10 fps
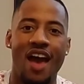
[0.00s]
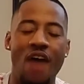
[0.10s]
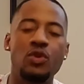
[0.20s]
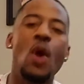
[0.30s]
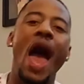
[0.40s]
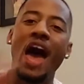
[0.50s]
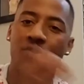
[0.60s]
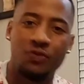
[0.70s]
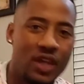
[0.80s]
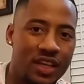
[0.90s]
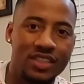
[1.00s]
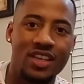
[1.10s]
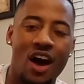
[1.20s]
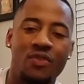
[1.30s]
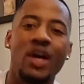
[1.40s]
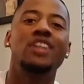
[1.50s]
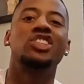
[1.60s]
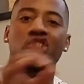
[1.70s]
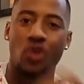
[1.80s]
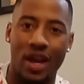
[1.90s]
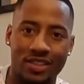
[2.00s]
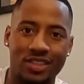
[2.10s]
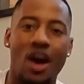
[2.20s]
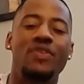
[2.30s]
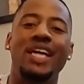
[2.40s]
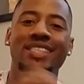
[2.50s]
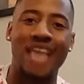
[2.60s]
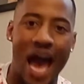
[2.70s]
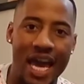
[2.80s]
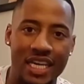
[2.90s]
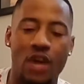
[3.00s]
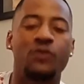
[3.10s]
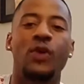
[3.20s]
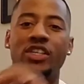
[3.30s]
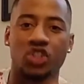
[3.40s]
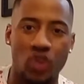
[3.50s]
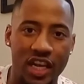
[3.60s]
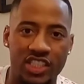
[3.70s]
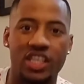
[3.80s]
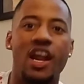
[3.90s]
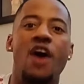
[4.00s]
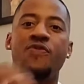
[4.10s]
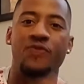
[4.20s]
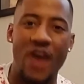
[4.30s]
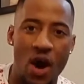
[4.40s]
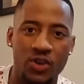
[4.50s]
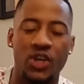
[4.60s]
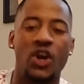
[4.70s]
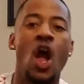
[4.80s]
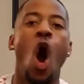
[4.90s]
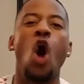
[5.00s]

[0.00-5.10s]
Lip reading: Have you had feelings of stress, of anxiety, of frustration, of failure?